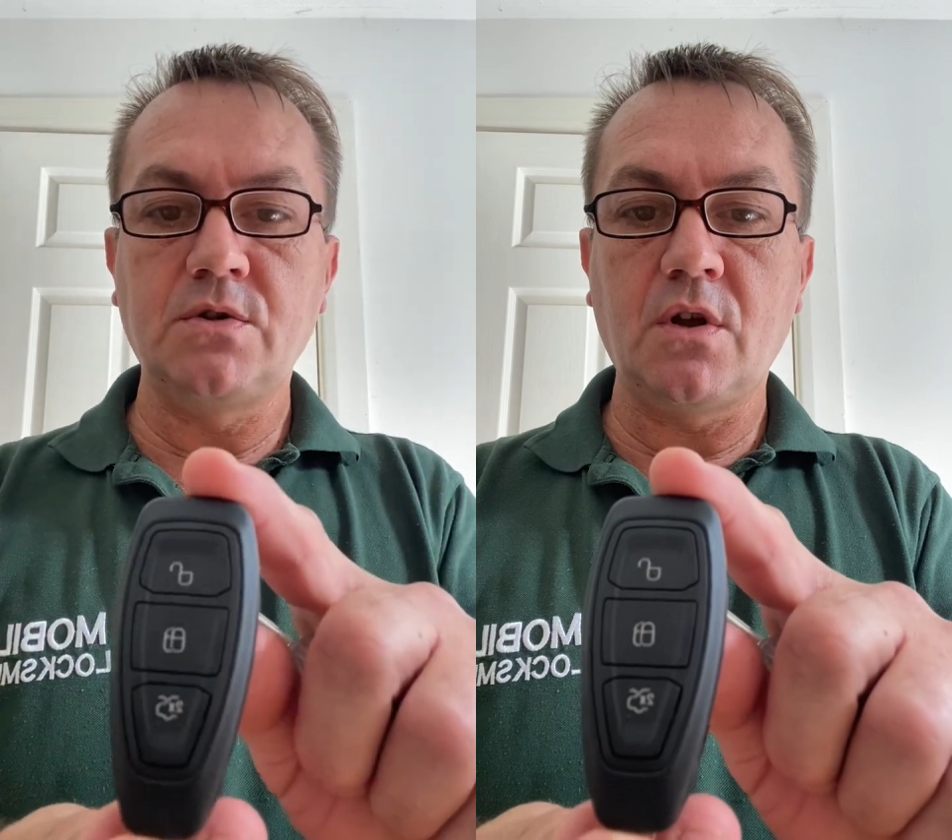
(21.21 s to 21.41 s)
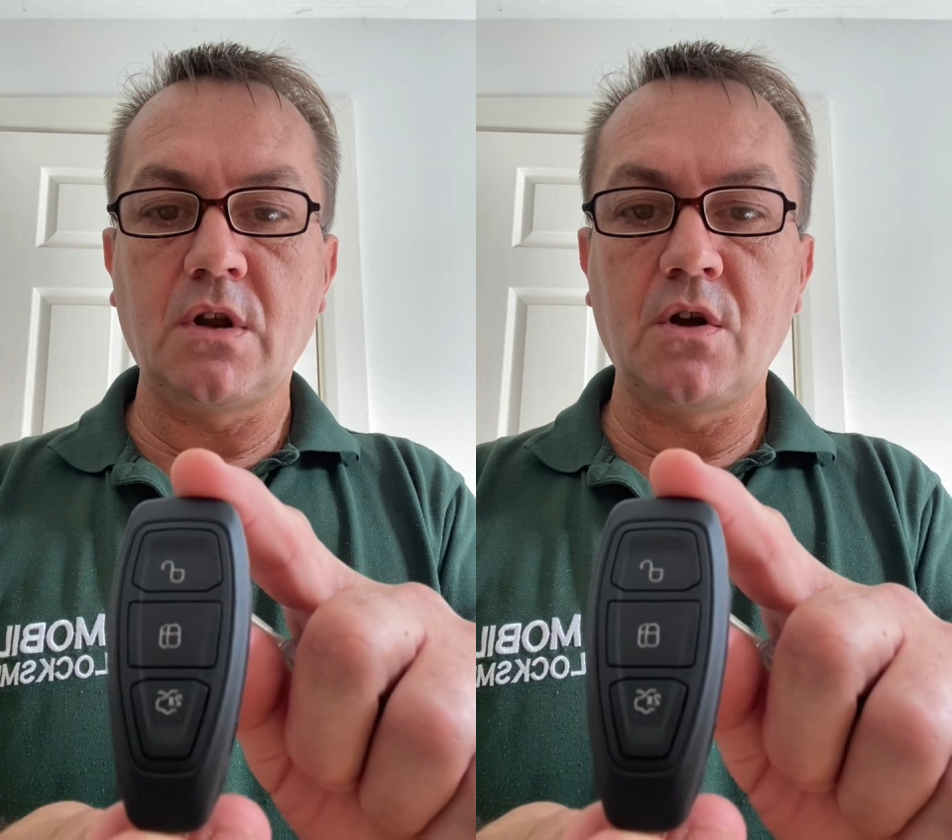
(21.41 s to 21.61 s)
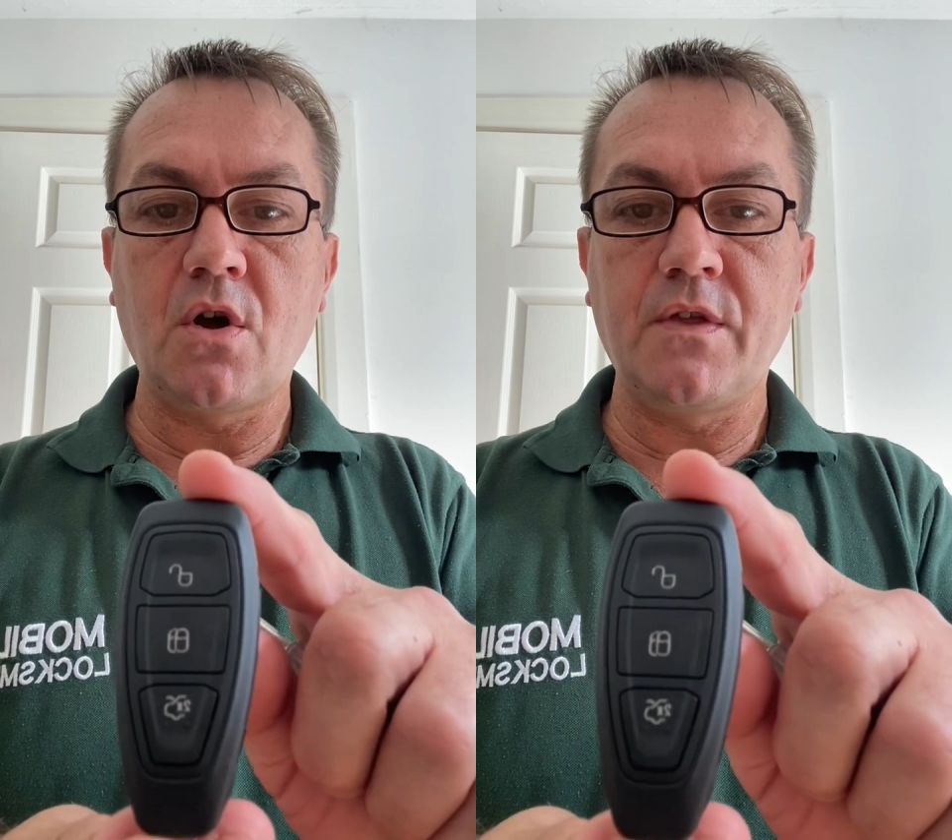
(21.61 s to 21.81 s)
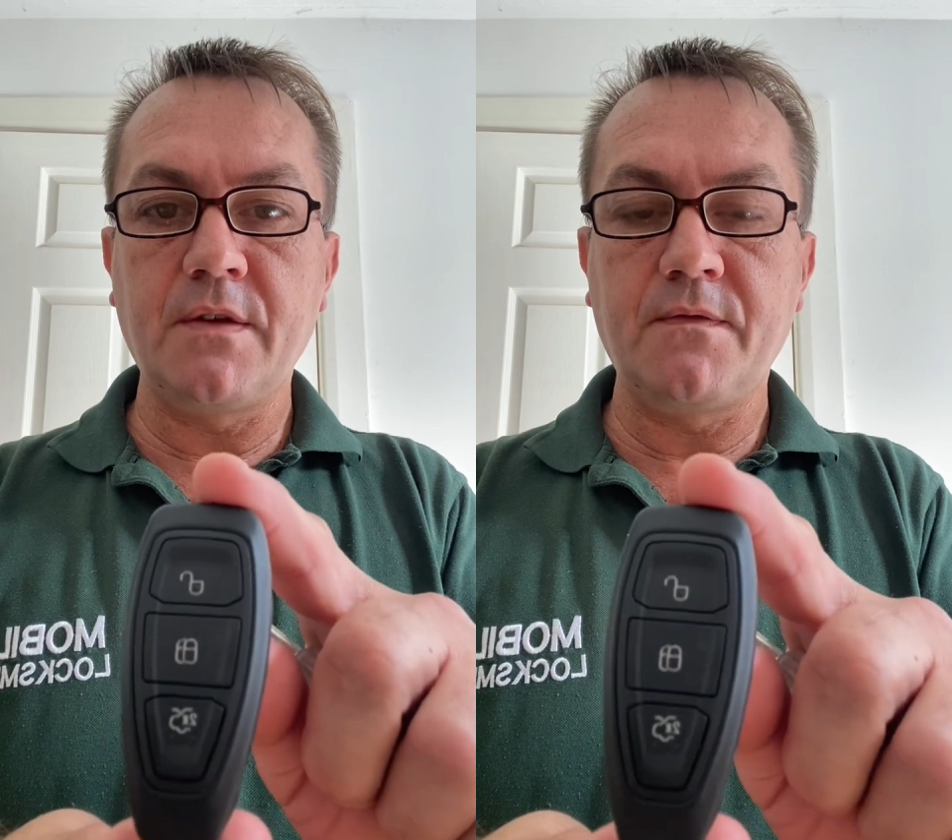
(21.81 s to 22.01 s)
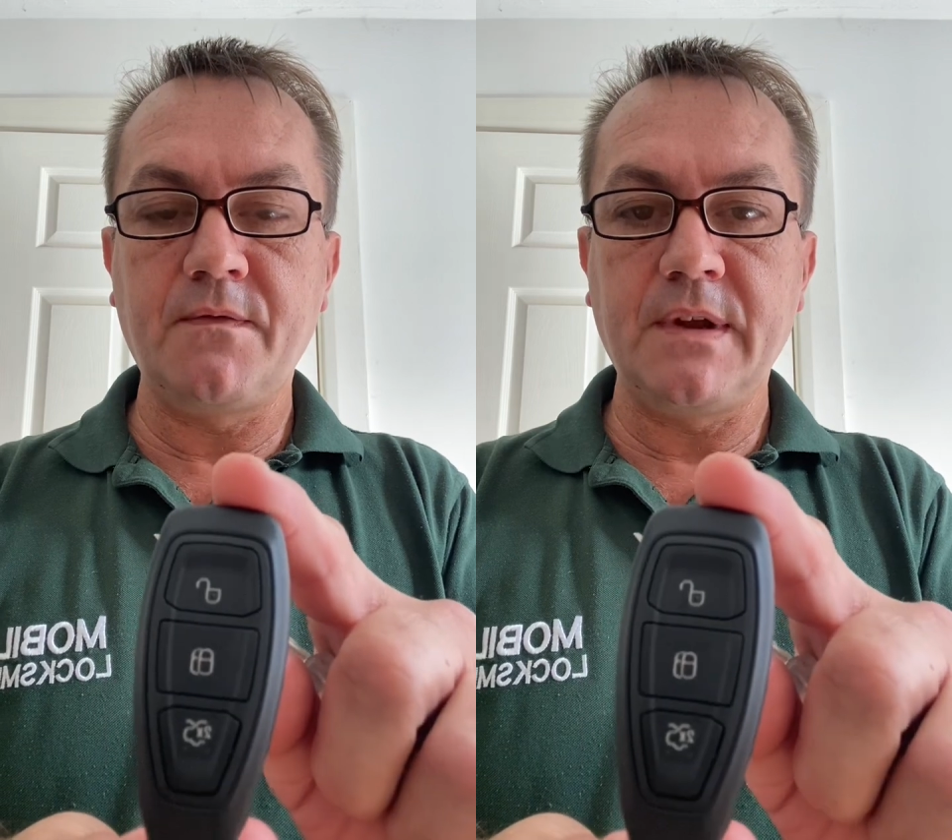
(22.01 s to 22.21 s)
on a lot of the
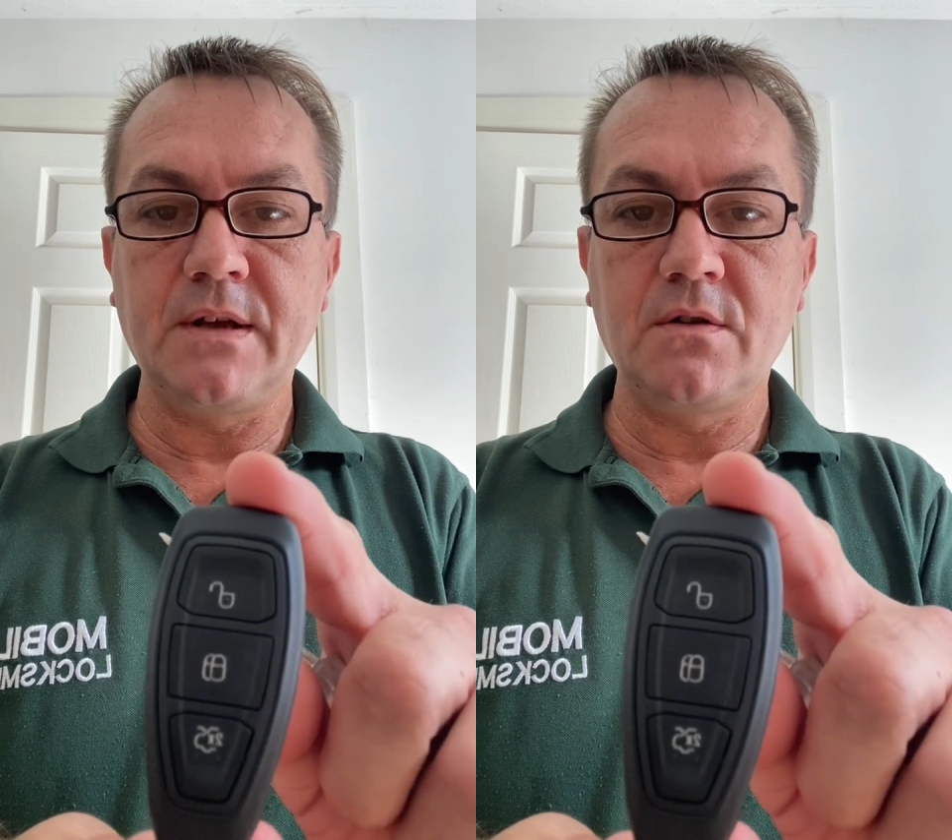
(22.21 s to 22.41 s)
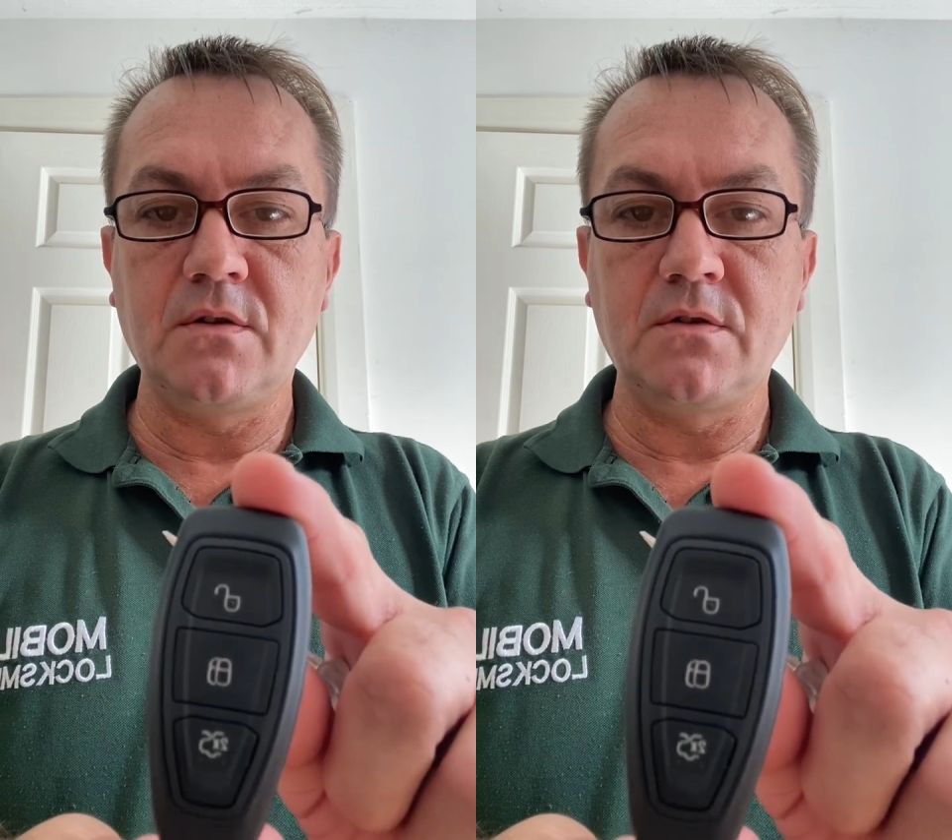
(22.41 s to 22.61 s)
vehicles,